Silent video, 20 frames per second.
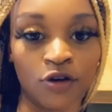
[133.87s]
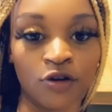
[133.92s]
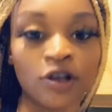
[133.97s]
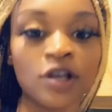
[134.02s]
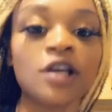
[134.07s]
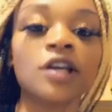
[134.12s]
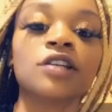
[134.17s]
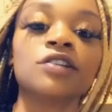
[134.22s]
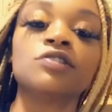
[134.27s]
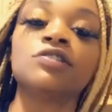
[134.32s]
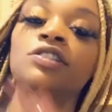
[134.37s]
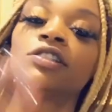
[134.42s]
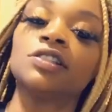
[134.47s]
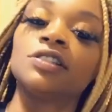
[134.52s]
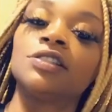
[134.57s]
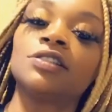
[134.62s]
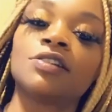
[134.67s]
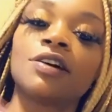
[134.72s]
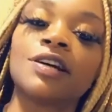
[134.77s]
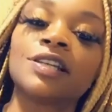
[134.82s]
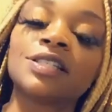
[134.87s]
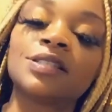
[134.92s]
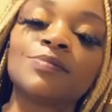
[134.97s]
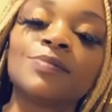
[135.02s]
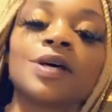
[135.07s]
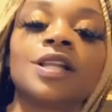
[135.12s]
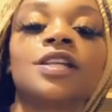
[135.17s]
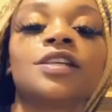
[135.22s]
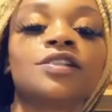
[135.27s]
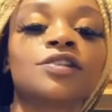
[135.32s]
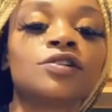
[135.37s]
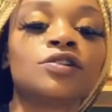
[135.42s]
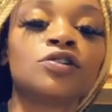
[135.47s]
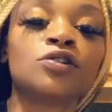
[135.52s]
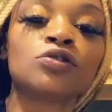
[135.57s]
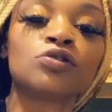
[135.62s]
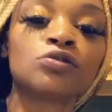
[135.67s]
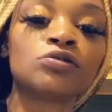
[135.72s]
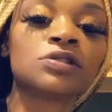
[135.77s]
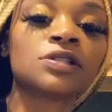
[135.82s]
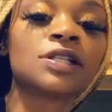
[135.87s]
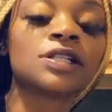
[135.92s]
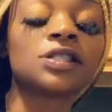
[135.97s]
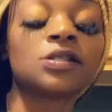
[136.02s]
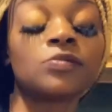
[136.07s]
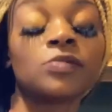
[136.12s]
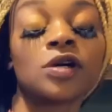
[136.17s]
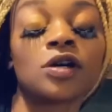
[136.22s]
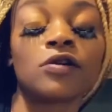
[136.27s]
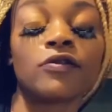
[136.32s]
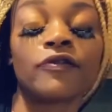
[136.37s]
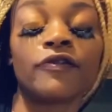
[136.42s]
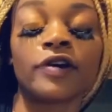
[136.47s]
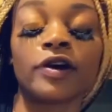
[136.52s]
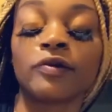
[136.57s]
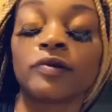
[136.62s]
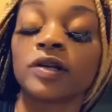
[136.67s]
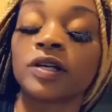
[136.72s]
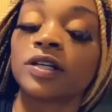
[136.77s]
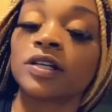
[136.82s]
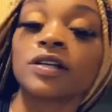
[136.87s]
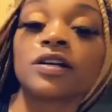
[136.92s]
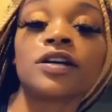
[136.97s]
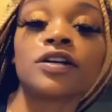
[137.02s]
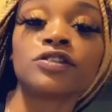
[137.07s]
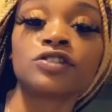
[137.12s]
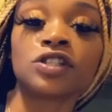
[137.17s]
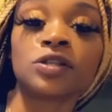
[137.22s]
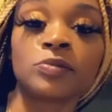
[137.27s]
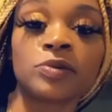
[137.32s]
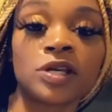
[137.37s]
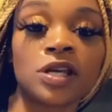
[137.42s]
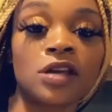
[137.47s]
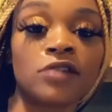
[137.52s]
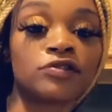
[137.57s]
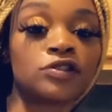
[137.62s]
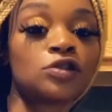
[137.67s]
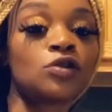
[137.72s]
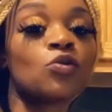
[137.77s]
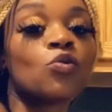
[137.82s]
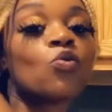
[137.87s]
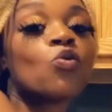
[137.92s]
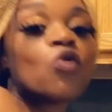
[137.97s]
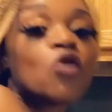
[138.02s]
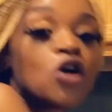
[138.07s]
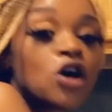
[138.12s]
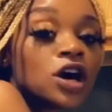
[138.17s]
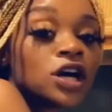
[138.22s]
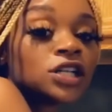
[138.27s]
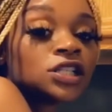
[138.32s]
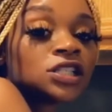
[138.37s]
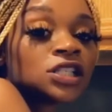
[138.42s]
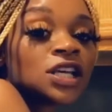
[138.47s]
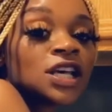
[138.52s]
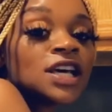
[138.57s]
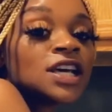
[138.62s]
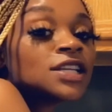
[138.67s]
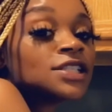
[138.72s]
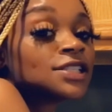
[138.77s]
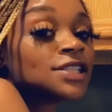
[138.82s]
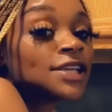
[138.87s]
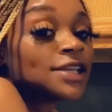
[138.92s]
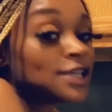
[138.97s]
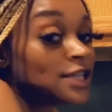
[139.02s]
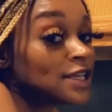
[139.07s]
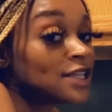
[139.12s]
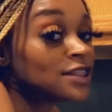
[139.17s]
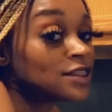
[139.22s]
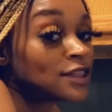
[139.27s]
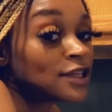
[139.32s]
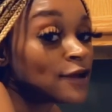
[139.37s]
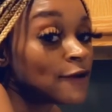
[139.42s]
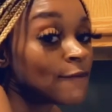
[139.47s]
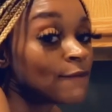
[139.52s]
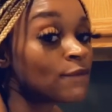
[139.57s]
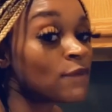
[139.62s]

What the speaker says: You should start smelling your noodles. They smell very good. You should be able to want to eat them